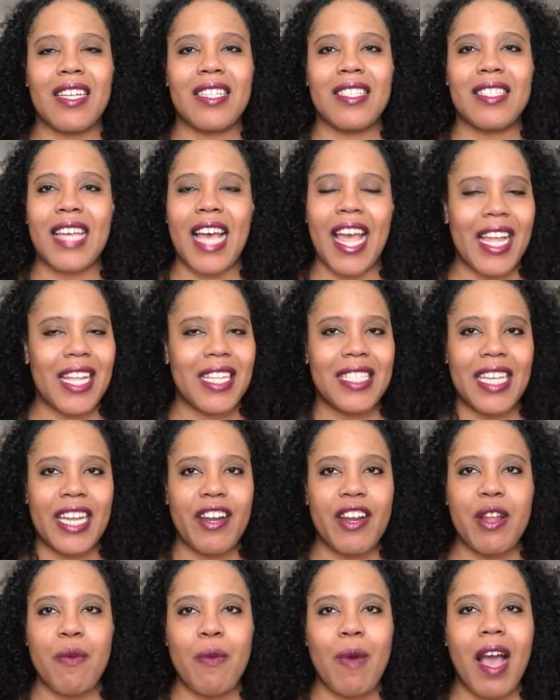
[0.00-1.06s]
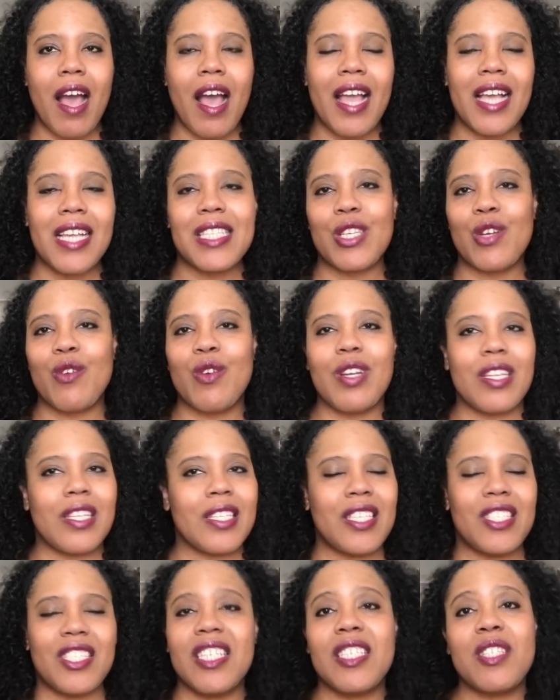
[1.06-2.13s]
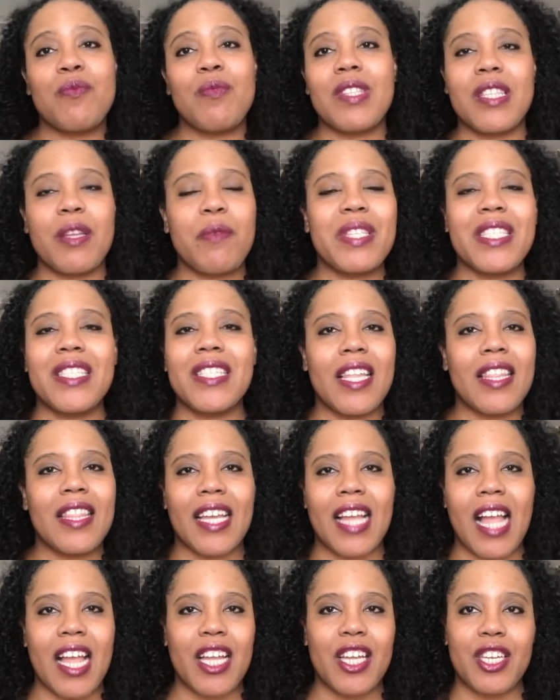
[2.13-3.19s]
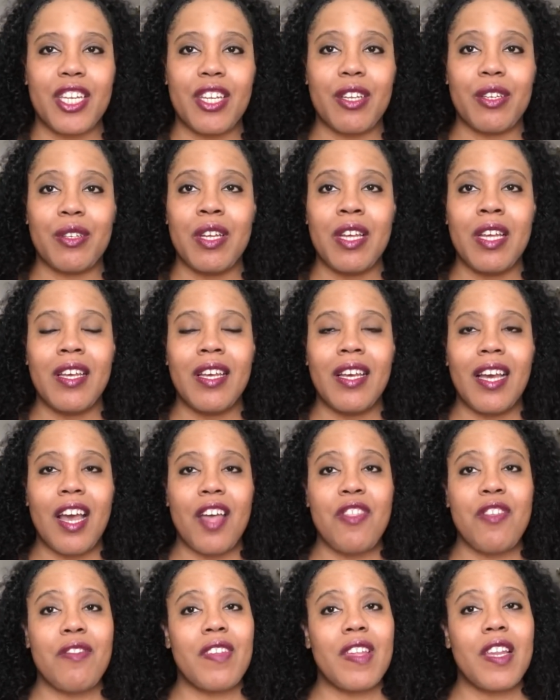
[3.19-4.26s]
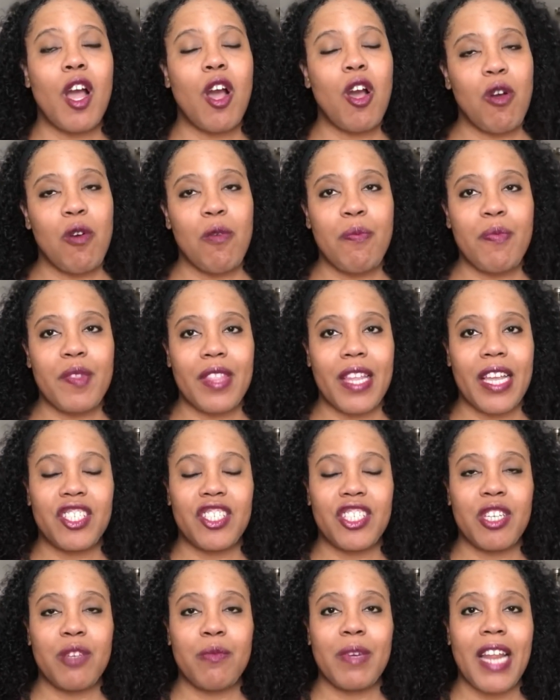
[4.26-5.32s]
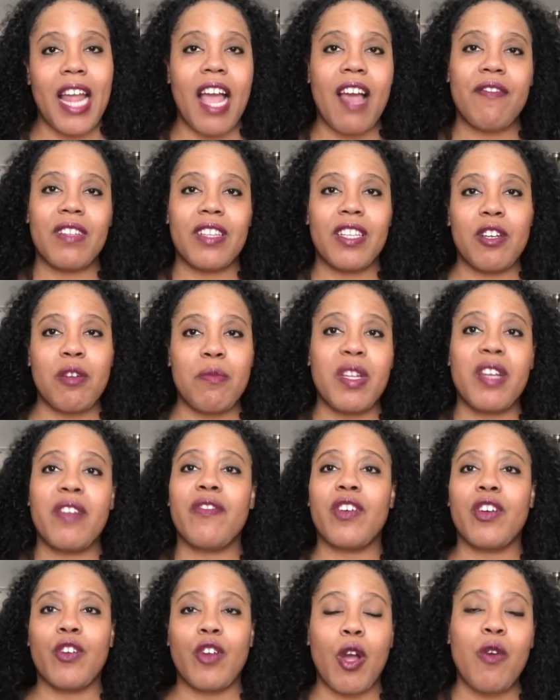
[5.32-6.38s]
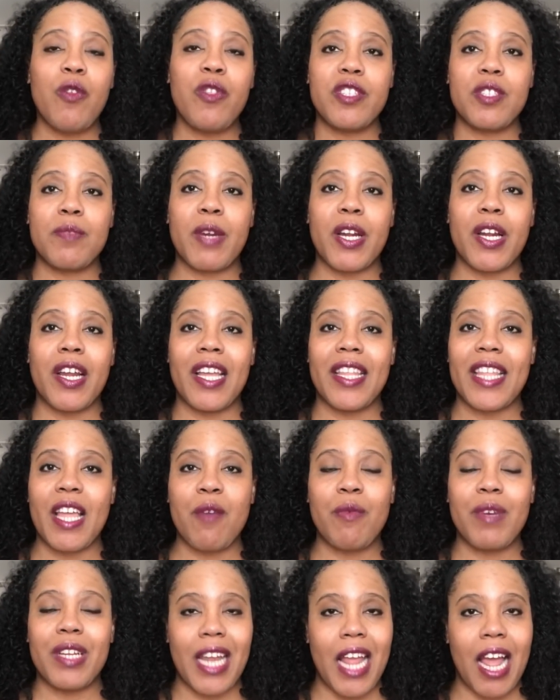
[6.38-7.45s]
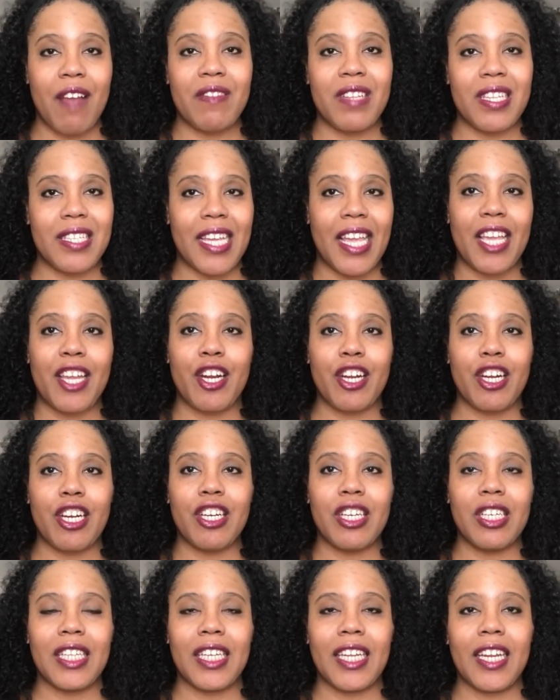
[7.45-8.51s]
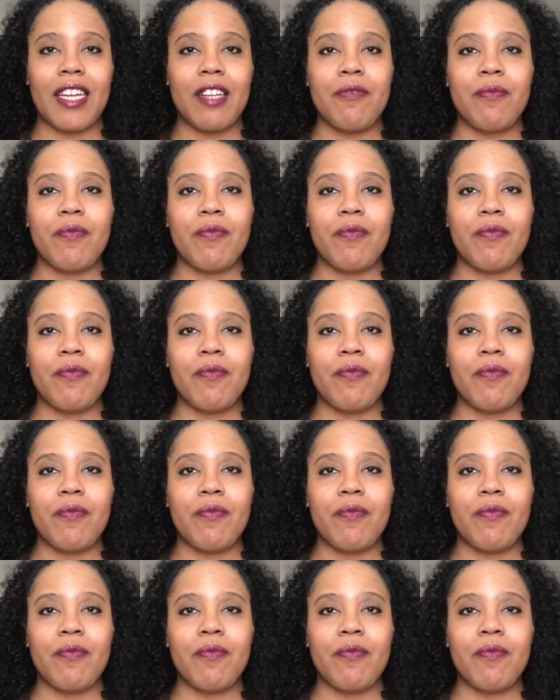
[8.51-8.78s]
dietary wise, or there was nothing I could do other than hope that she would have a little bit of a growth spurt and they wouldn't have to take her early.